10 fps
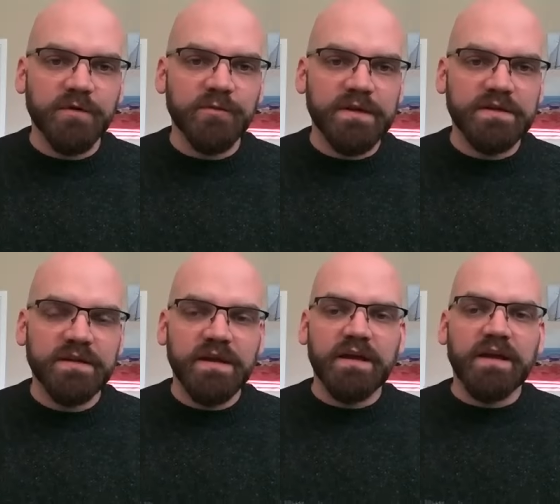the moment
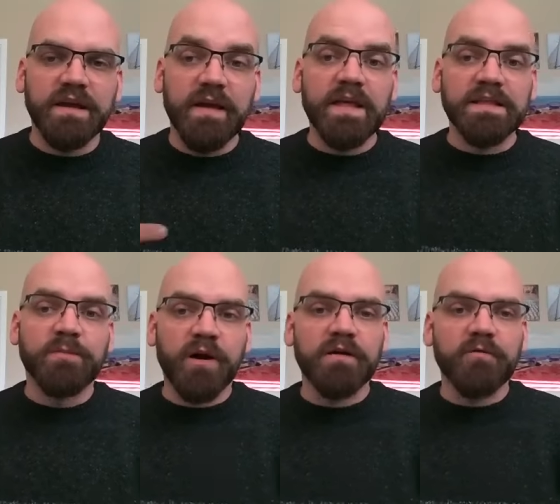again that's
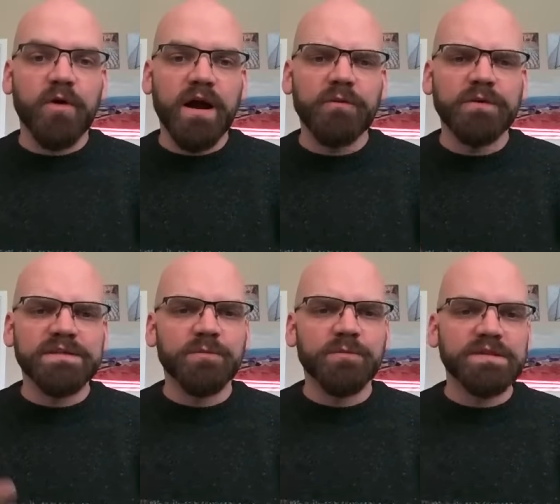part of why when
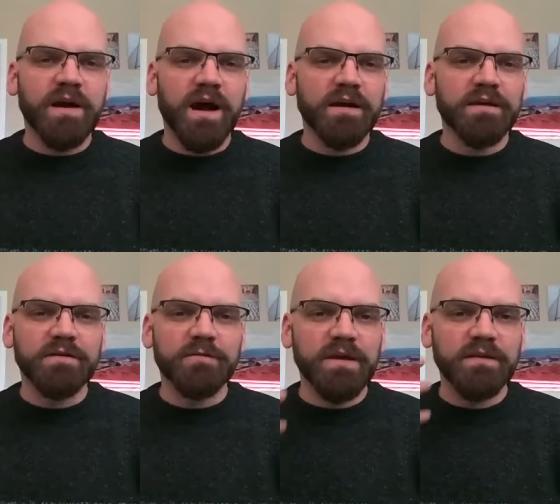someone's talking
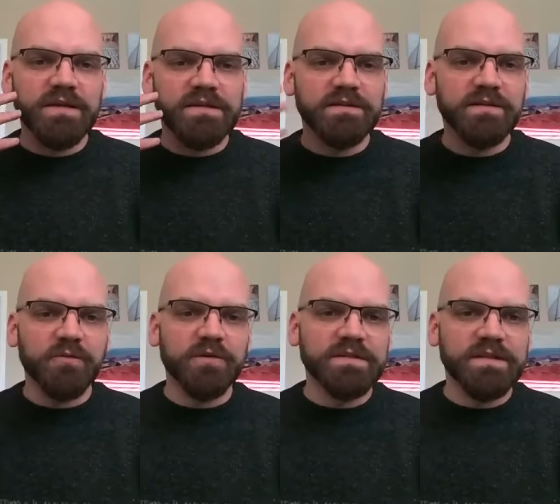you may listen to the
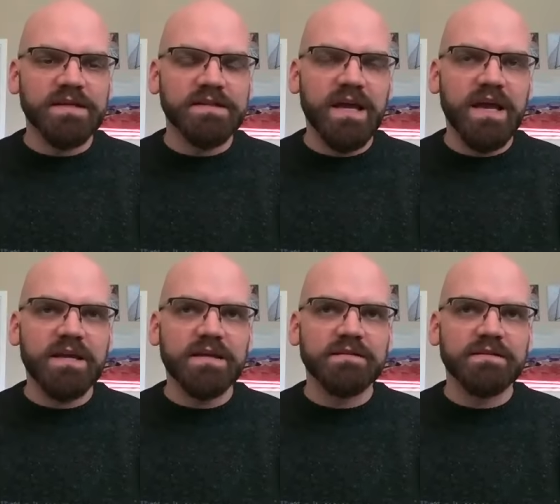words they
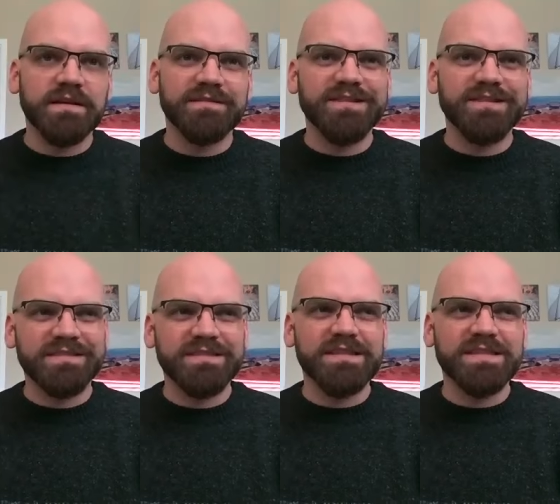say and say well it
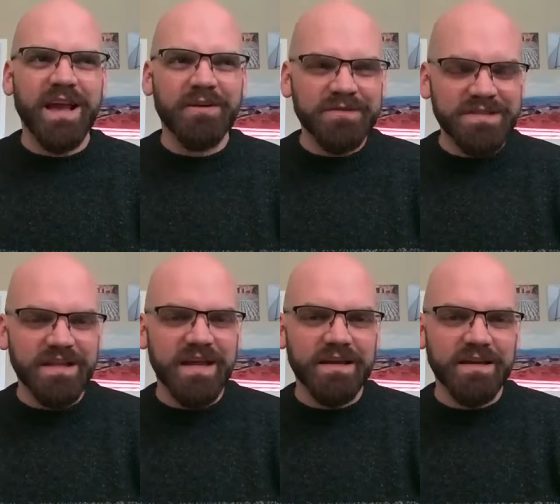sounds
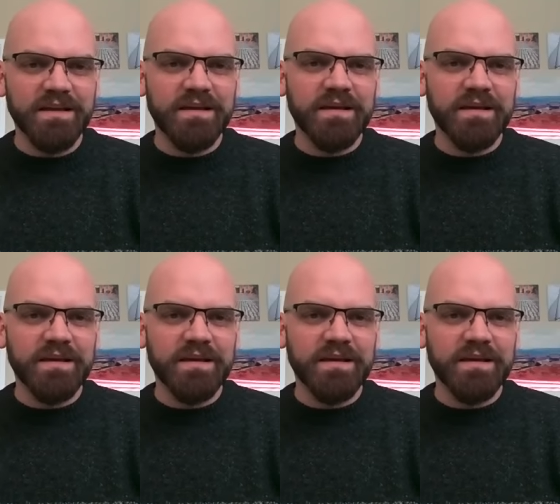like